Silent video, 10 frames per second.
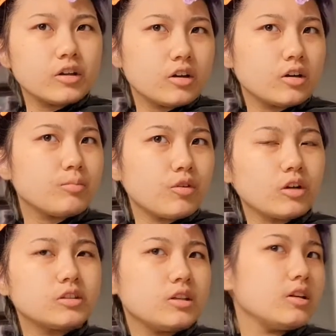you know, the
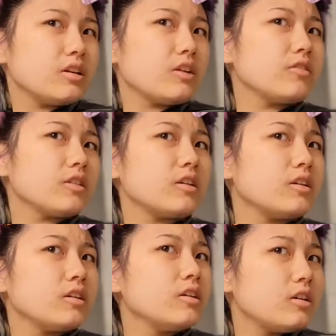porosity and everything,